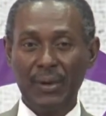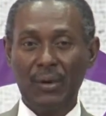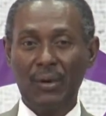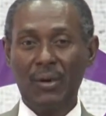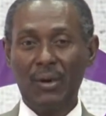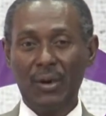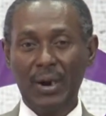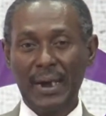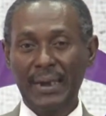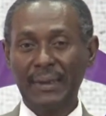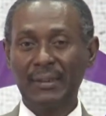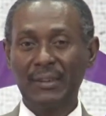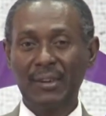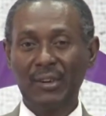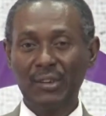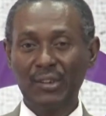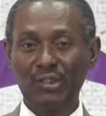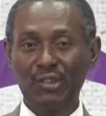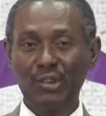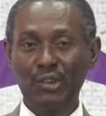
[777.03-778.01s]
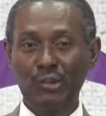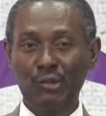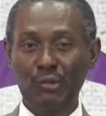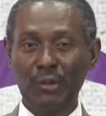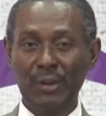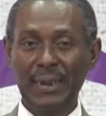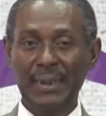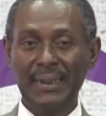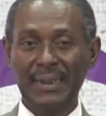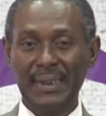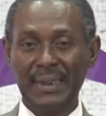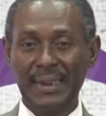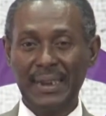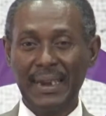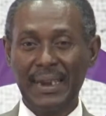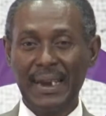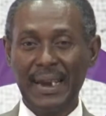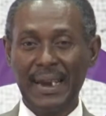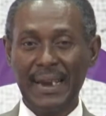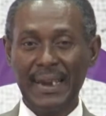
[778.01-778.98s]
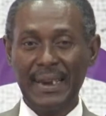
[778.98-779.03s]
or as young children did they
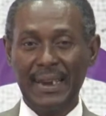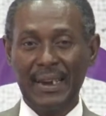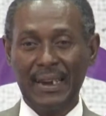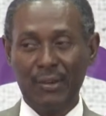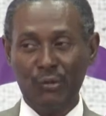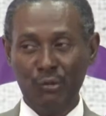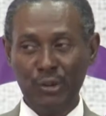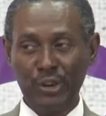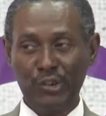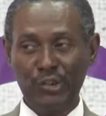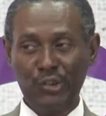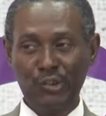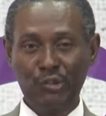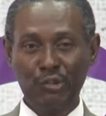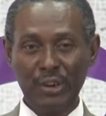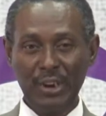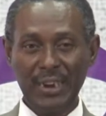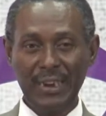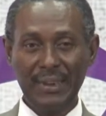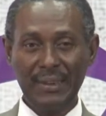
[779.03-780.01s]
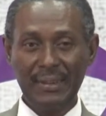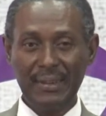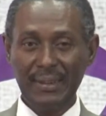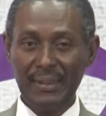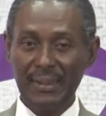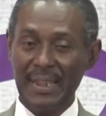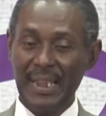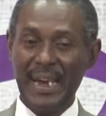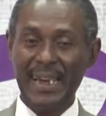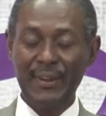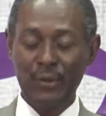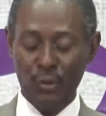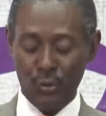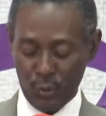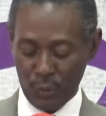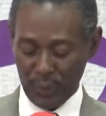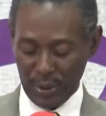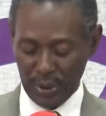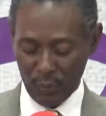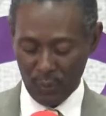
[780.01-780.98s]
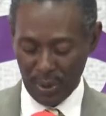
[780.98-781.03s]
kind of restrain, not
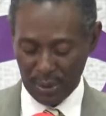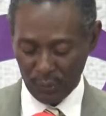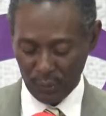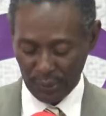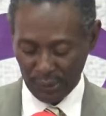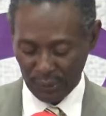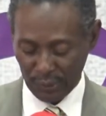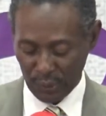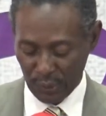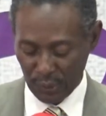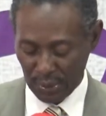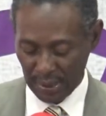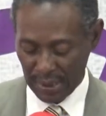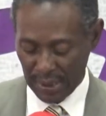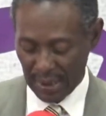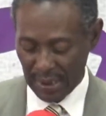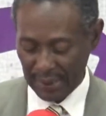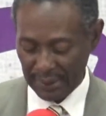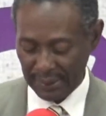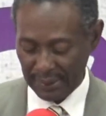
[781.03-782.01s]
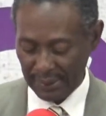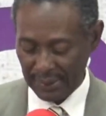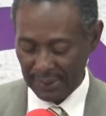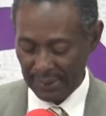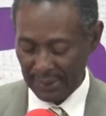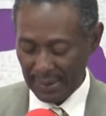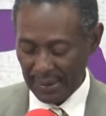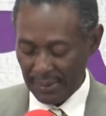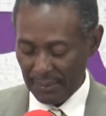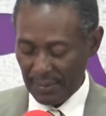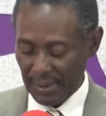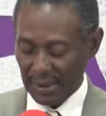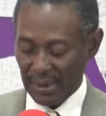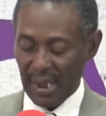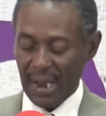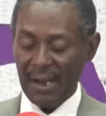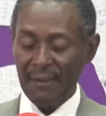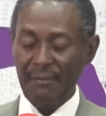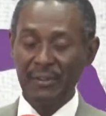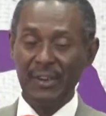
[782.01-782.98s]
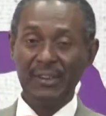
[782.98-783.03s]
knowing what was going on. But
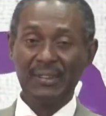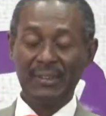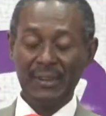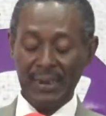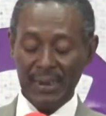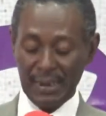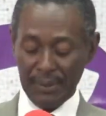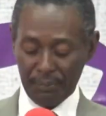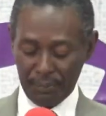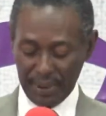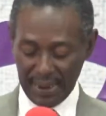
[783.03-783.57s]
obviously,